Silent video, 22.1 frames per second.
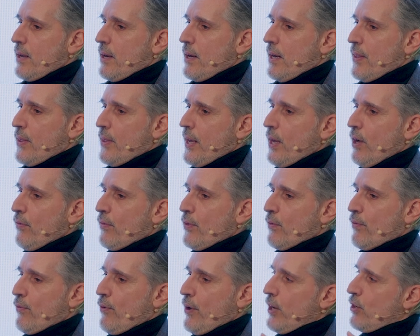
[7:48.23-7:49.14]
Think of
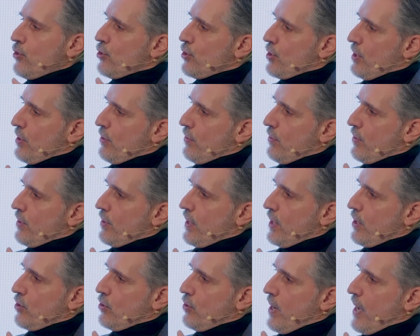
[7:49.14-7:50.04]
the friction
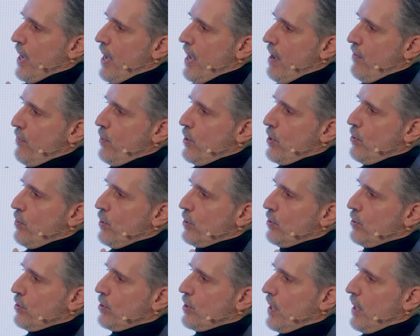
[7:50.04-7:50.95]
that you have when you
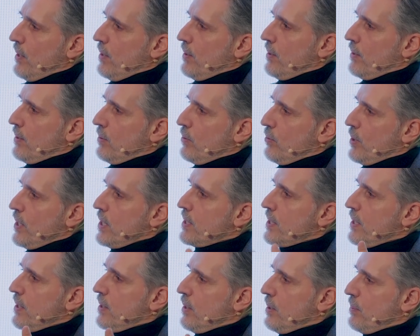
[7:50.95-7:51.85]
want to
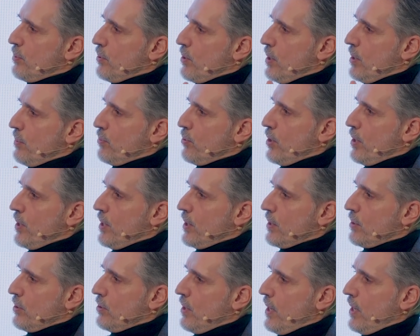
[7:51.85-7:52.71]
resell a product.